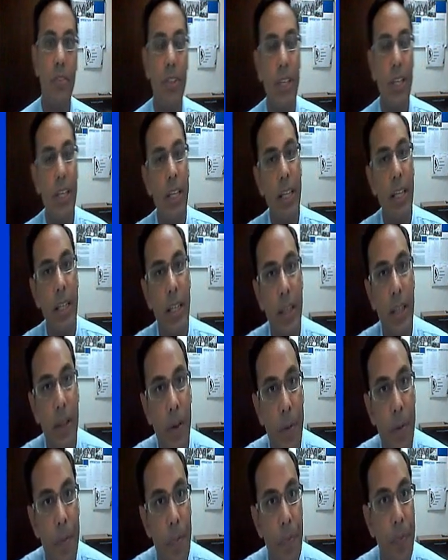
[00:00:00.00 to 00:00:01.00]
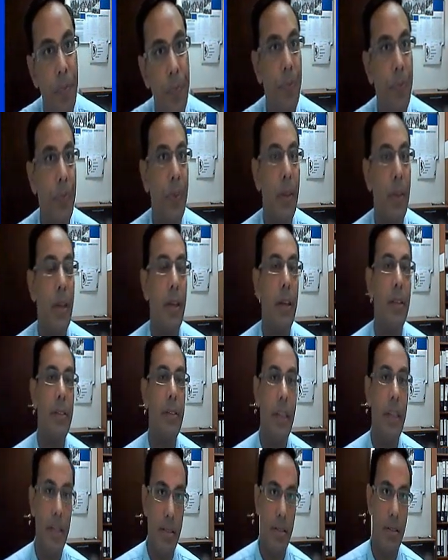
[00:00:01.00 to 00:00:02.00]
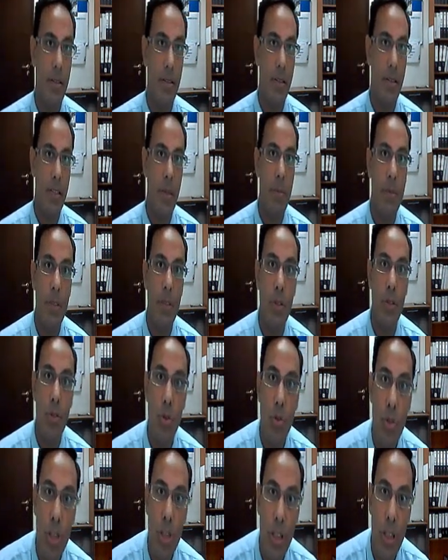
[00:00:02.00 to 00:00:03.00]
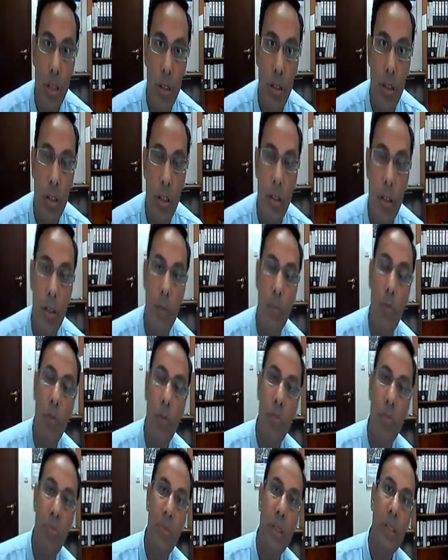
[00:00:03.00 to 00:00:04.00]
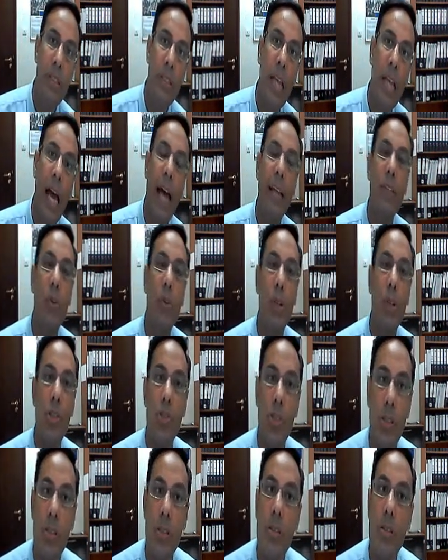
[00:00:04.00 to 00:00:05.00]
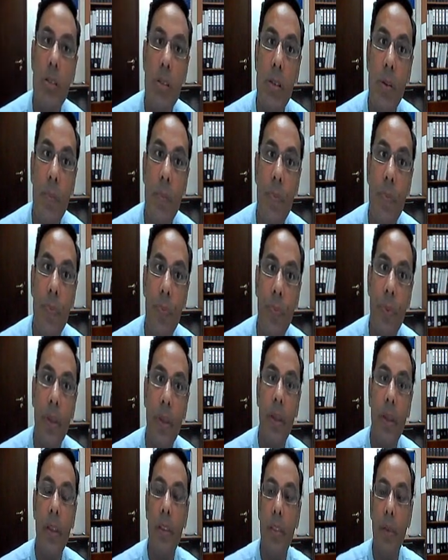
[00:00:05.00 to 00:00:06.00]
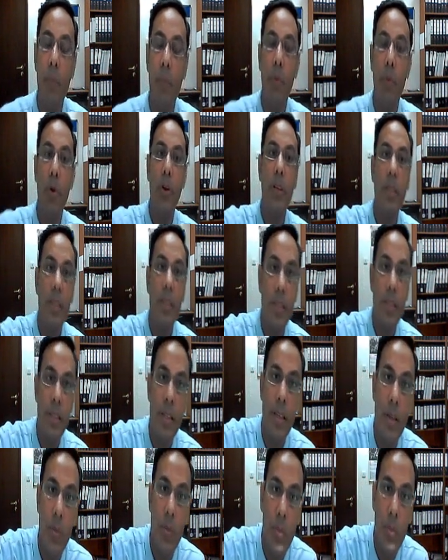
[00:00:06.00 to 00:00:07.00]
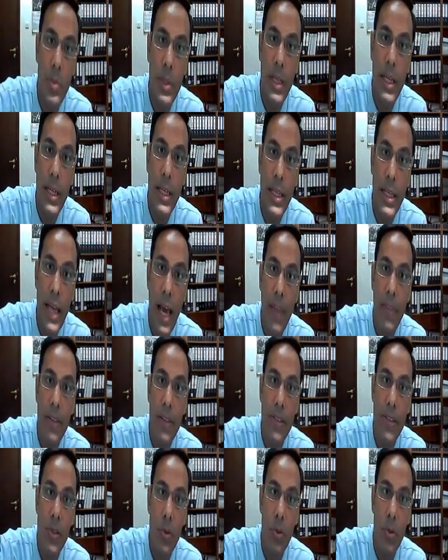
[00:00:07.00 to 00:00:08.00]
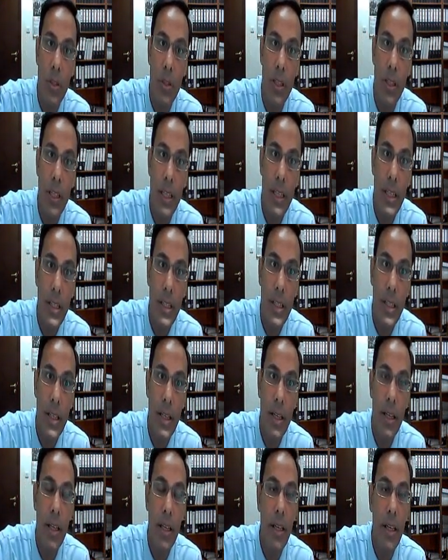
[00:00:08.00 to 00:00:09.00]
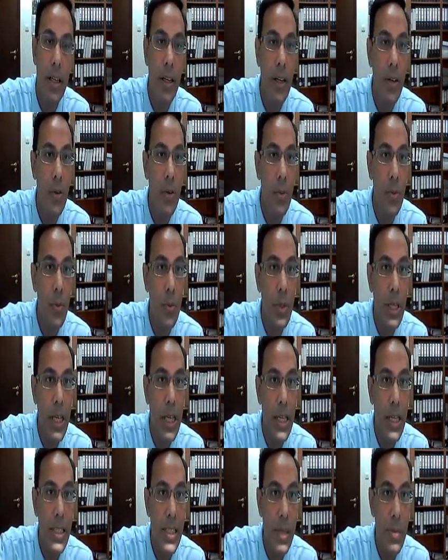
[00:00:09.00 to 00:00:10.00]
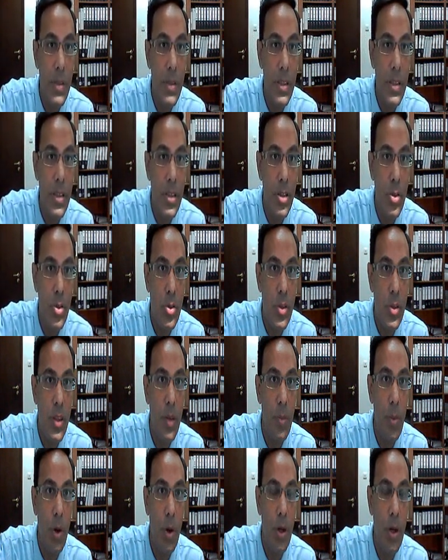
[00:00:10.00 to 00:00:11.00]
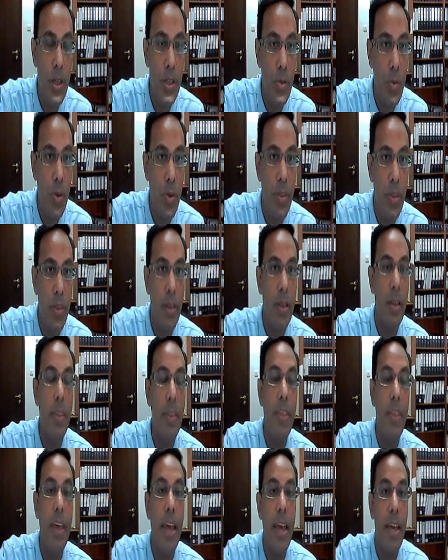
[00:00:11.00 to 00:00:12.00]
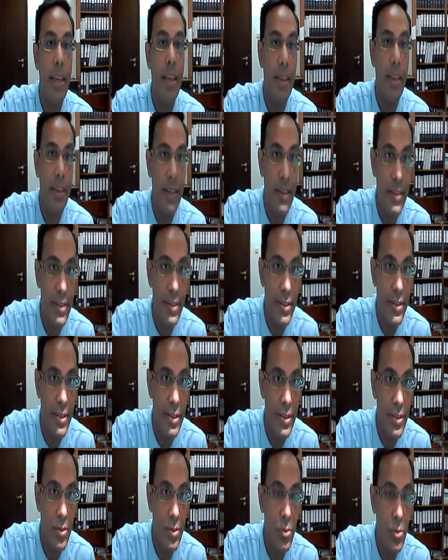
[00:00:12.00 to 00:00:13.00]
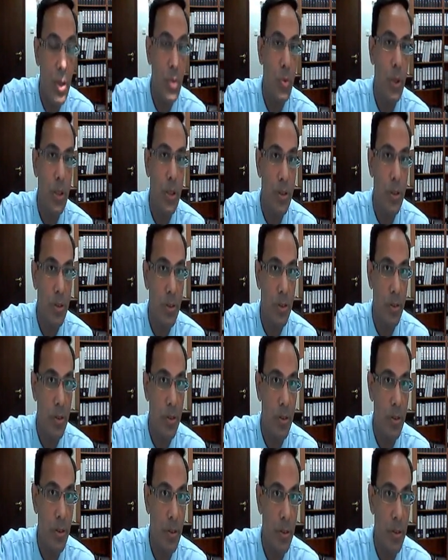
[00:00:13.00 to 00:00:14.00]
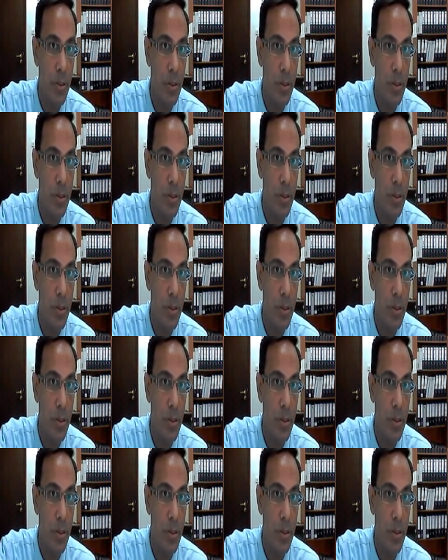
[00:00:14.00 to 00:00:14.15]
we have three tests: substitution, movement, and questions. The boys play at the school. Here we can substitute the boys with they. One word.